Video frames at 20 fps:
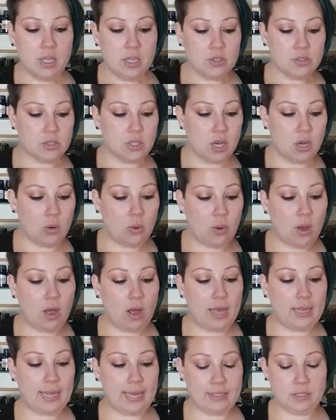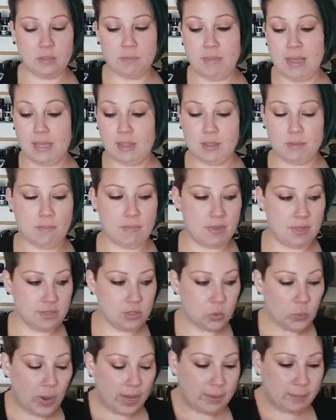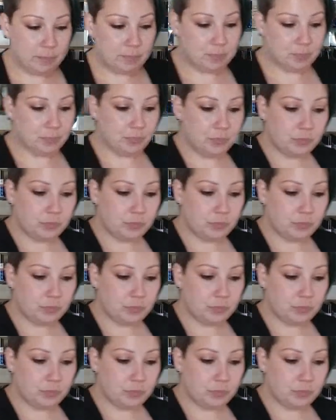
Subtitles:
So I like to make them this way.